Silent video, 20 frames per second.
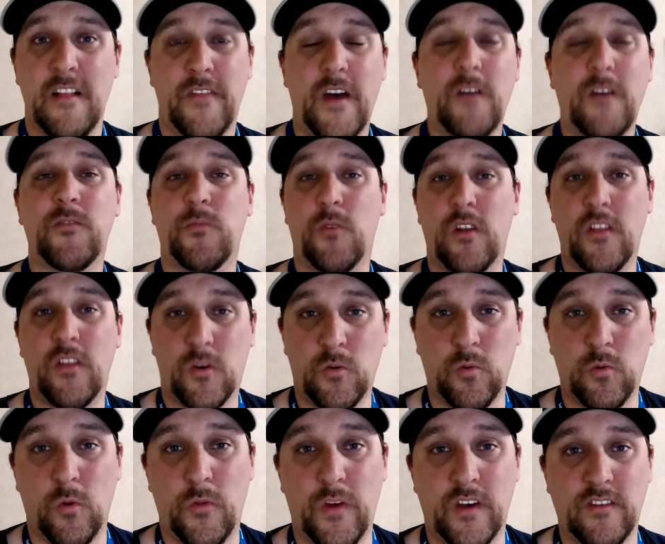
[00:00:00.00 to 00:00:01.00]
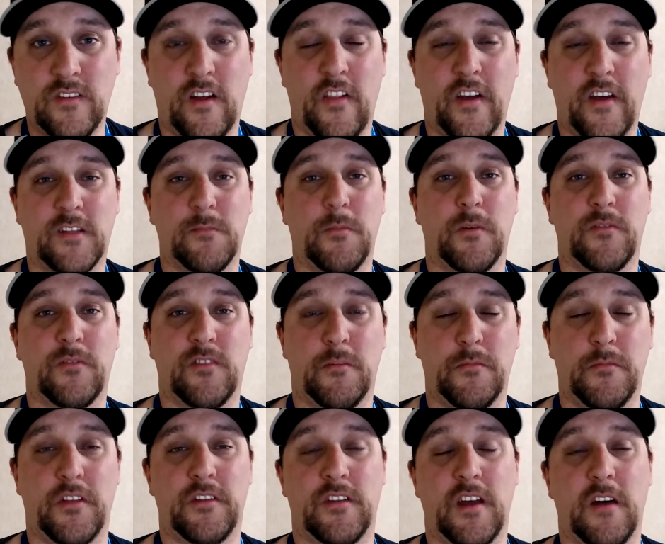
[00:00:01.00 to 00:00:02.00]
That was one of the cool things I liked about
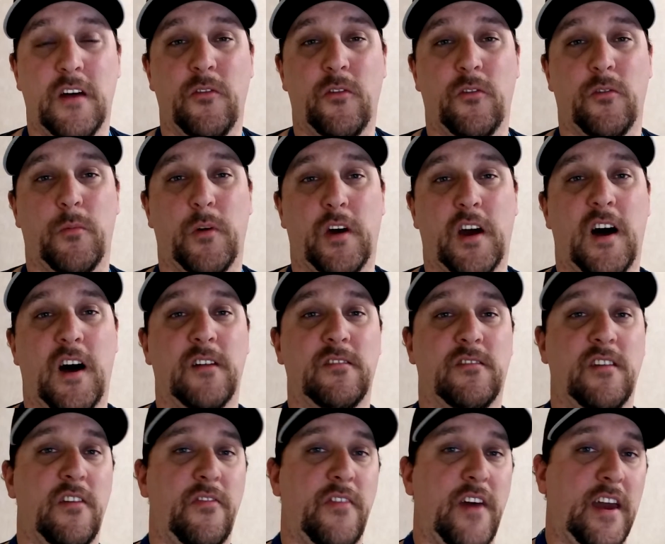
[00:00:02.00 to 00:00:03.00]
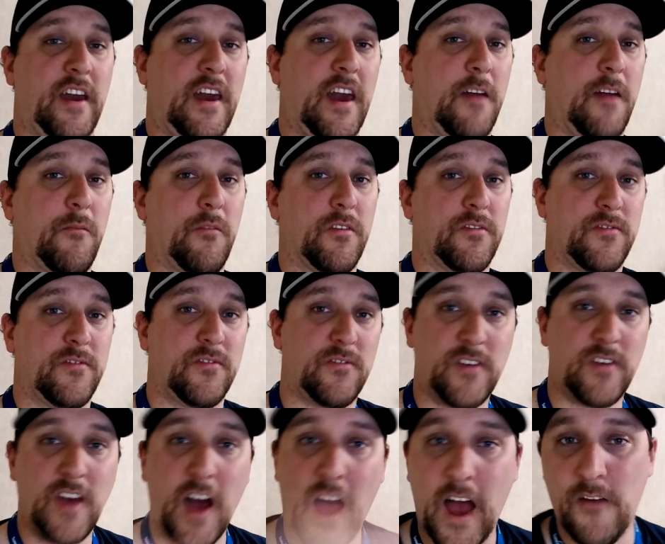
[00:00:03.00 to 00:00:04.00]
some of the downloadable content that came with
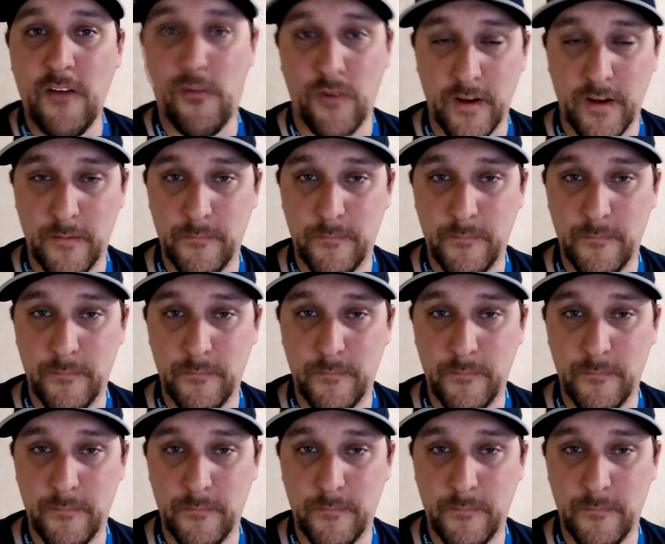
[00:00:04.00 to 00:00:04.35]
Skyrim.